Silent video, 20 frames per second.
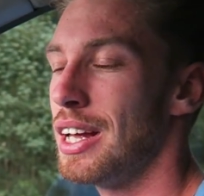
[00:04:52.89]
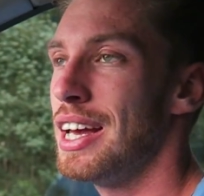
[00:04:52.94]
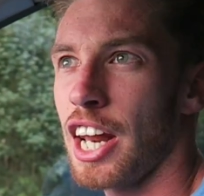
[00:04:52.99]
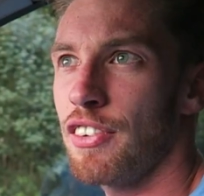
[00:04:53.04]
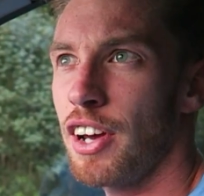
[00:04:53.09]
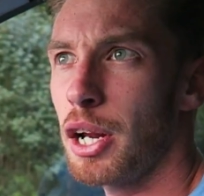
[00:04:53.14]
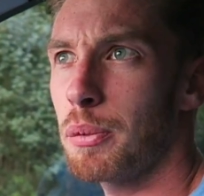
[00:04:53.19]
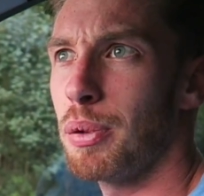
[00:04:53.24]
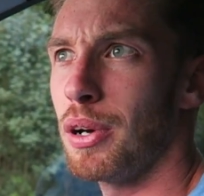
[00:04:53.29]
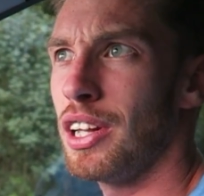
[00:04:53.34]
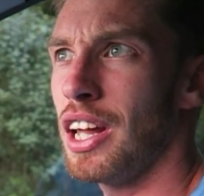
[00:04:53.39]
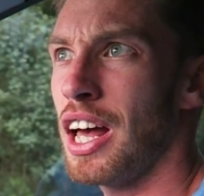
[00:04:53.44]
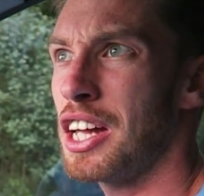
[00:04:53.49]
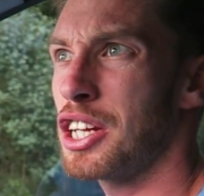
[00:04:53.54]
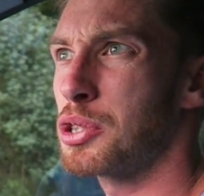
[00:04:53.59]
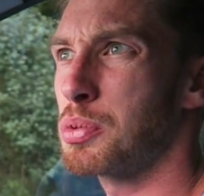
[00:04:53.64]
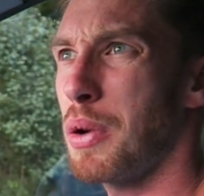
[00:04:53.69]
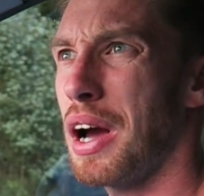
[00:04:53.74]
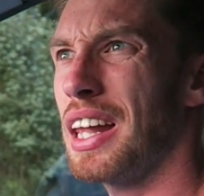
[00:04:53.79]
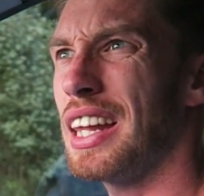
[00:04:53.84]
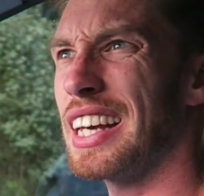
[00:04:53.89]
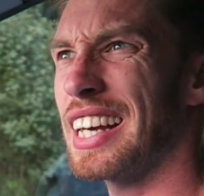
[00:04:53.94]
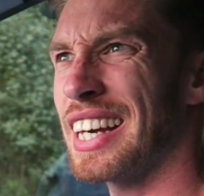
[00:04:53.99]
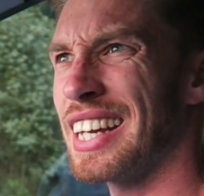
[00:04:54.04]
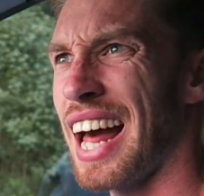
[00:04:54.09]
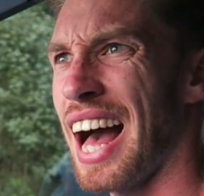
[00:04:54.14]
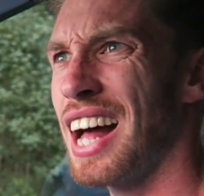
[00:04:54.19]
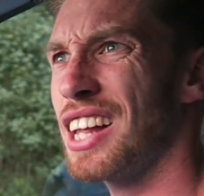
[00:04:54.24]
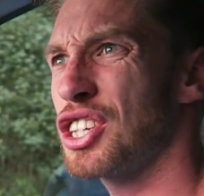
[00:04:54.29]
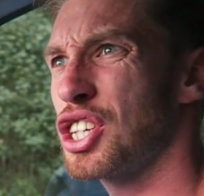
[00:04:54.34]
And I read up online as well, it
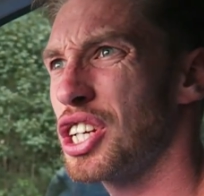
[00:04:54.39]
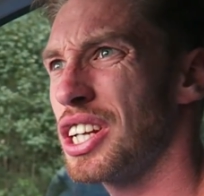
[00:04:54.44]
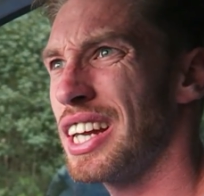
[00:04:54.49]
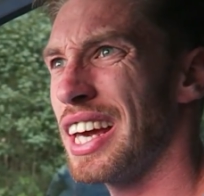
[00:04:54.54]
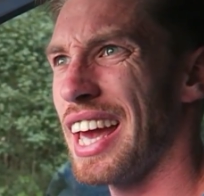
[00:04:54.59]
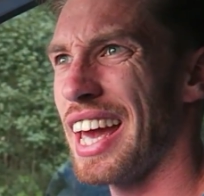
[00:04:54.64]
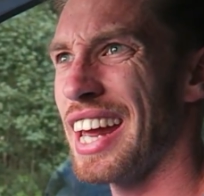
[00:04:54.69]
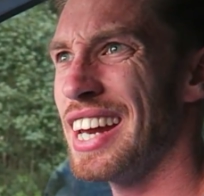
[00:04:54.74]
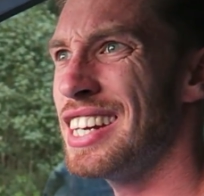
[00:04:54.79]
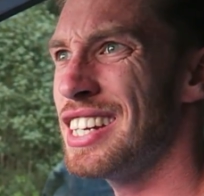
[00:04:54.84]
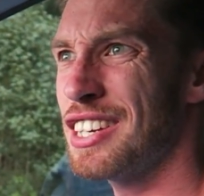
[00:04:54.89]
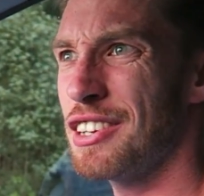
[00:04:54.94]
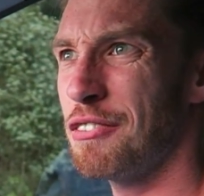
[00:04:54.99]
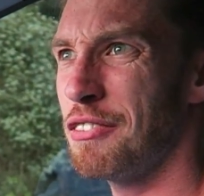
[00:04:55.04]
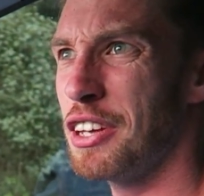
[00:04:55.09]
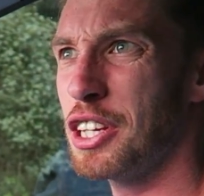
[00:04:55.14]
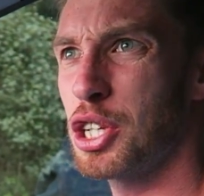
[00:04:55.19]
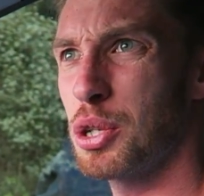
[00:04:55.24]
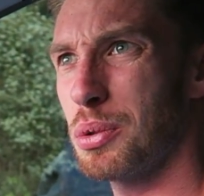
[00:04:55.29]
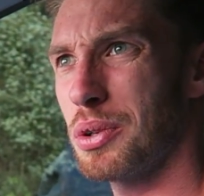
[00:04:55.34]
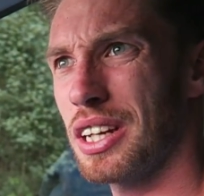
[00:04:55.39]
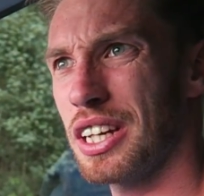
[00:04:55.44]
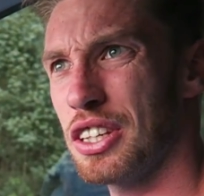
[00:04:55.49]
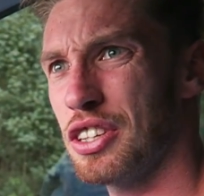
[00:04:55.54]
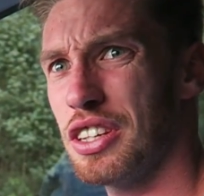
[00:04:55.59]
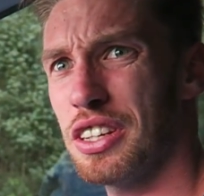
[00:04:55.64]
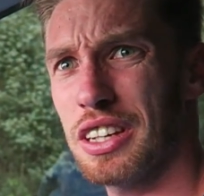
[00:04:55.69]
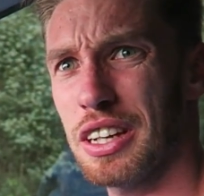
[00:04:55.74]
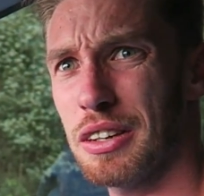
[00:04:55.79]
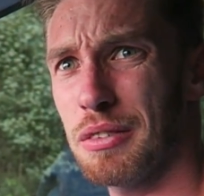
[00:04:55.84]
can actually individually
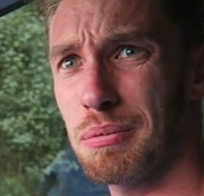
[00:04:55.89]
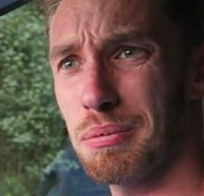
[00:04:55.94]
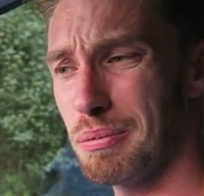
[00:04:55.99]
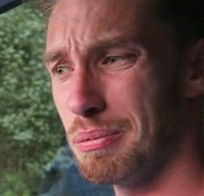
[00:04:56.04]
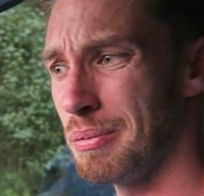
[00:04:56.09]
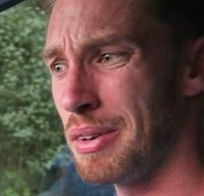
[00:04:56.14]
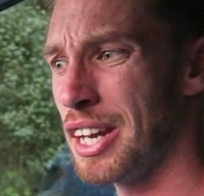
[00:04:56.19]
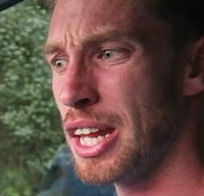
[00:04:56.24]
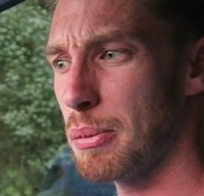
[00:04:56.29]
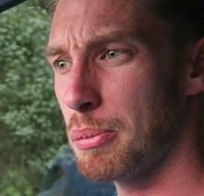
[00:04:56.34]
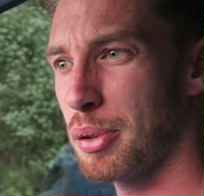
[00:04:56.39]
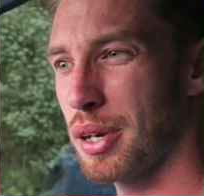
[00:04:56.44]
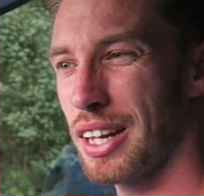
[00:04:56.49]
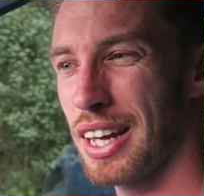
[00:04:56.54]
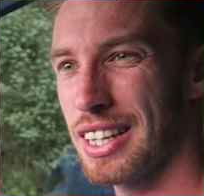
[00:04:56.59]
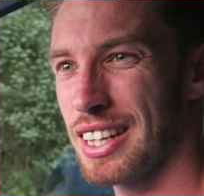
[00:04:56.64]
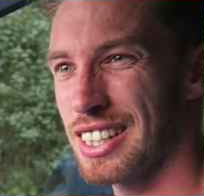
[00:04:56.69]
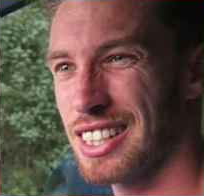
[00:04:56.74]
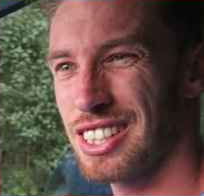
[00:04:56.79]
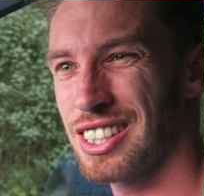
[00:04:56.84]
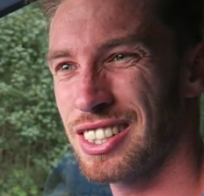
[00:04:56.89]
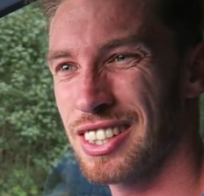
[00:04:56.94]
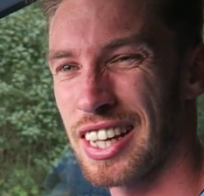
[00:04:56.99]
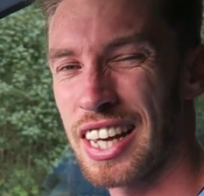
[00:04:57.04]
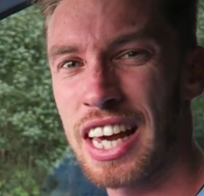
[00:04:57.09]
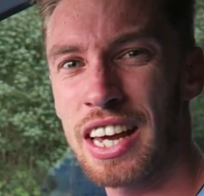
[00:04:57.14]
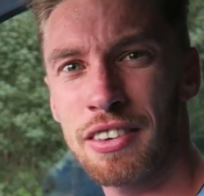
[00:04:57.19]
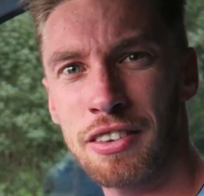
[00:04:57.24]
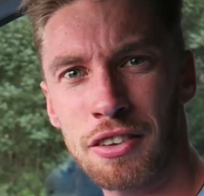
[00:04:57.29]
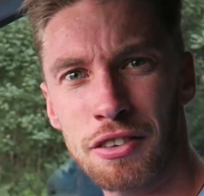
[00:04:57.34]
manipulate the
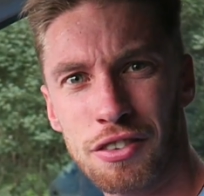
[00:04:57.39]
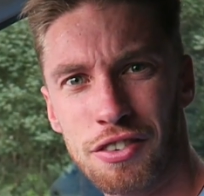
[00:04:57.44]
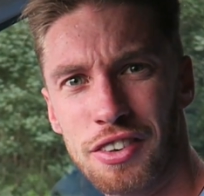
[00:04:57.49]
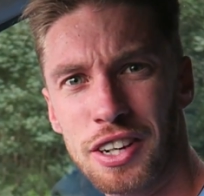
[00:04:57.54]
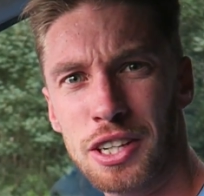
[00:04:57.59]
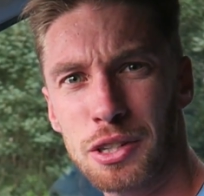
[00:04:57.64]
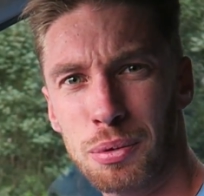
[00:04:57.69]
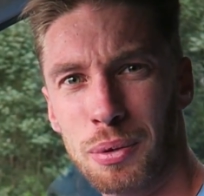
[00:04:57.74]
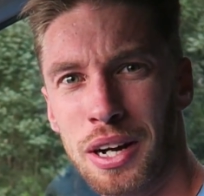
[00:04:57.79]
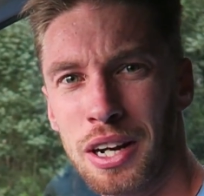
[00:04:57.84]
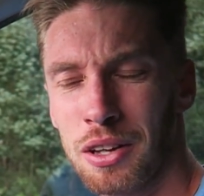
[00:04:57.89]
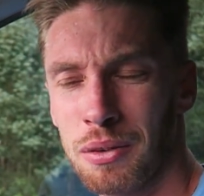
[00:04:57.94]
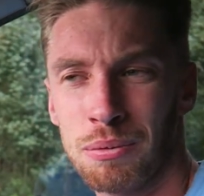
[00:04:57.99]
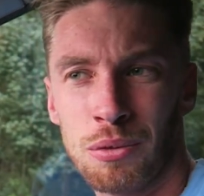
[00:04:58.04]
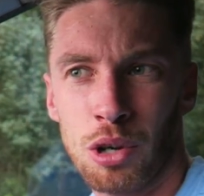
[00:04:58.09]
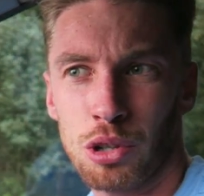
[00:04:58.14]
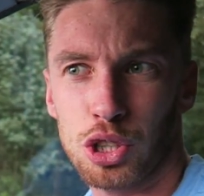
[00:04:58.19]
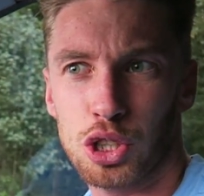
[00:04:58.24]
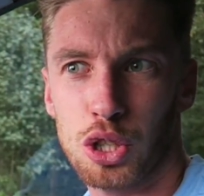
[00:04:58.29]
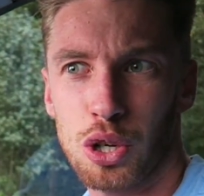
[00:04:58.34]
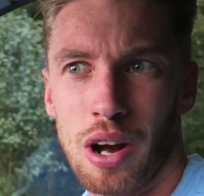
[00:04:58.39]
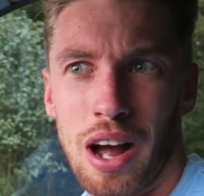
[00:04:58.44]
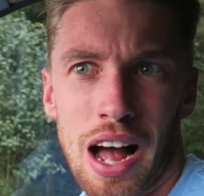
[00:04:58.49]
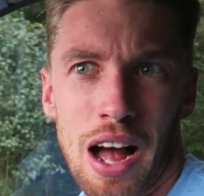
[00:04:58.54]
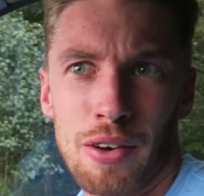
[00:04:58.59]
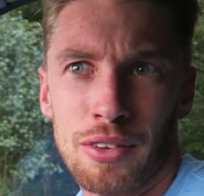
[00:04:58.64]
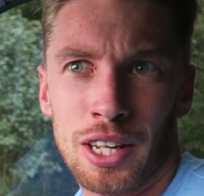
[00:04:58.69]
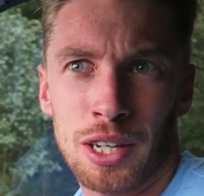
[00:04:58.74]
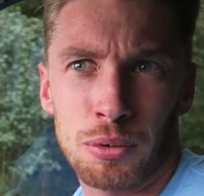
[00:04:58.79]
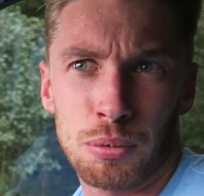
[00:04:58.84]
steering for each wheel. I'm not sure
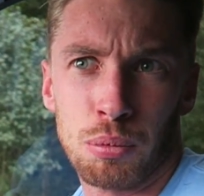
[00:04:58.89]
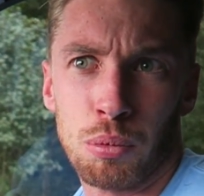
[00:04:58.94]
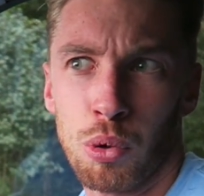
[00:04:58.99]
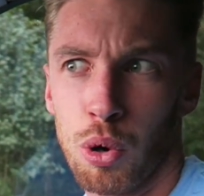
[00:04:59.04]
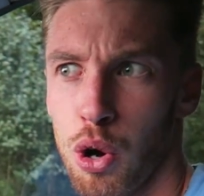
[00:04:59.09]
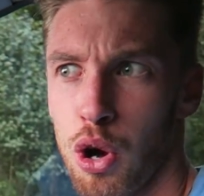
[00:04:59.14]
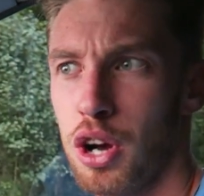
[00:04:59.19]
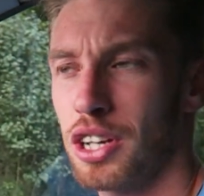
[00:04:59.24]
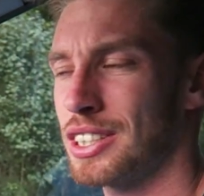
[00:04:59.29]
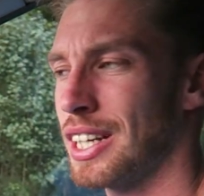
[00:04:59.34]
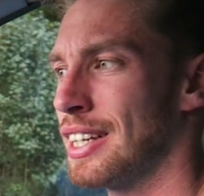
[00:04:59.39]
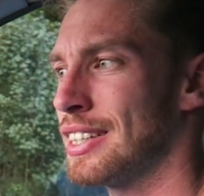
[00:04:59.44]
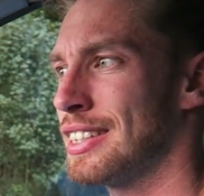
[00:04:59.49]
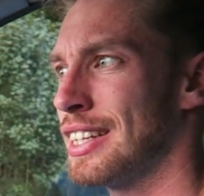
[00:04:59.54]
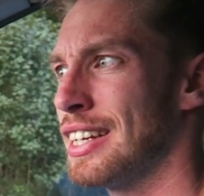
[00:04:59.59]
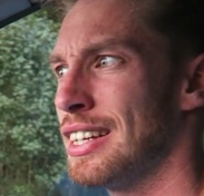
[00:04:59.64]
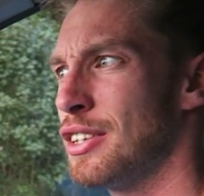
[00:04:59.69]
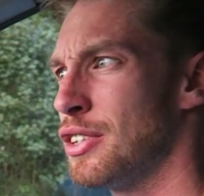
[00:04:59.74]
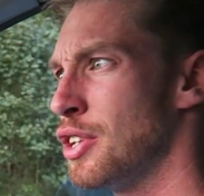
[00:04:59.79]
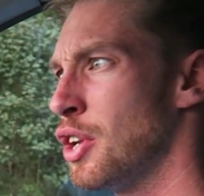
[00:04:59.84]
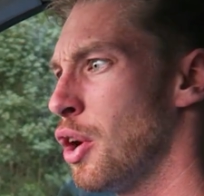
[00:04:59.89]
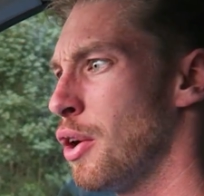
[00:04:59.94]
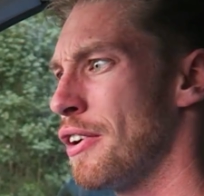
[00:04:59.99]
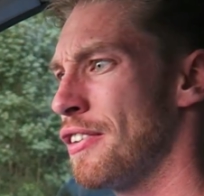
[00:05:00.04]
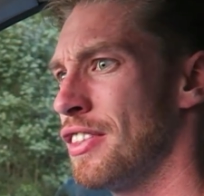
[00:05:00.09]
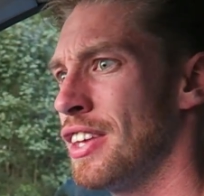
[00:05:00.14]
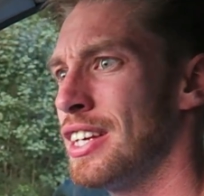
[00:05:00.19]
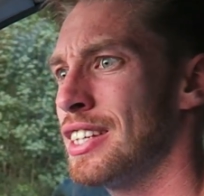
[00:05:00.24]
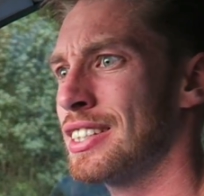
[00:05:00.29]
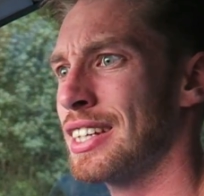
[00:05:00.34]
how that works. I didn't know
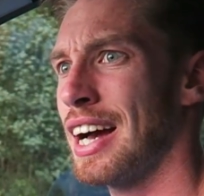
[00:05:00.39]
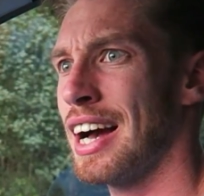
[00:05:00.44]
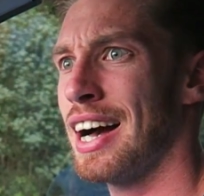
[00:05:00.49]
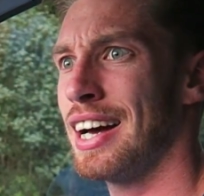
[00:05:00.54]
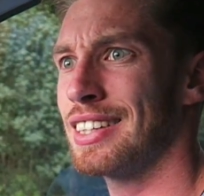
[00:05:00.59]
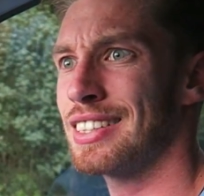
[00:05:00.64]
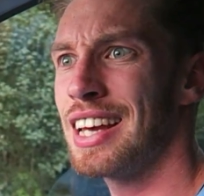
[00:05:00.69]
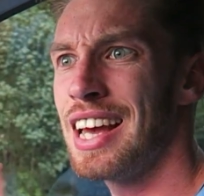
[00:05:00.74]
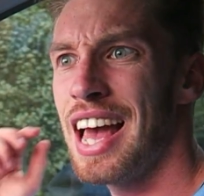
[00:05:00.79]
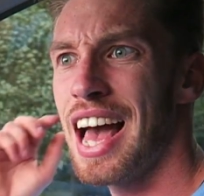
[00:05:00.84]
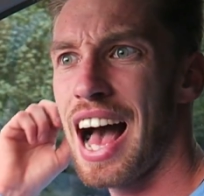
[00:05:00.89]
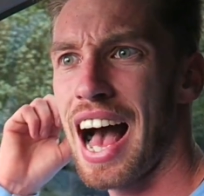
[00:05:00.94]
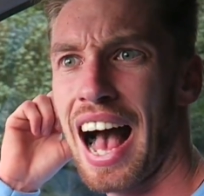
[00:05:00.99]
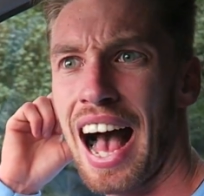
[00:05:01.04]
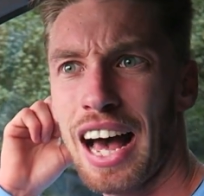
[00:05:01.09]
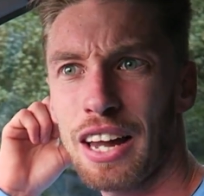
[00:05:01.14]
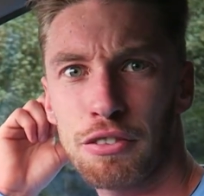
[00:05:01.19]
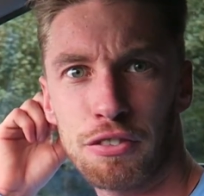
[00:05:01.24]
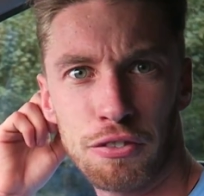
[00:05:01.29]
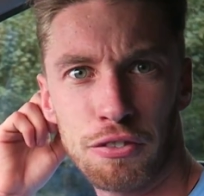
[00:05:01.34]
if these cars had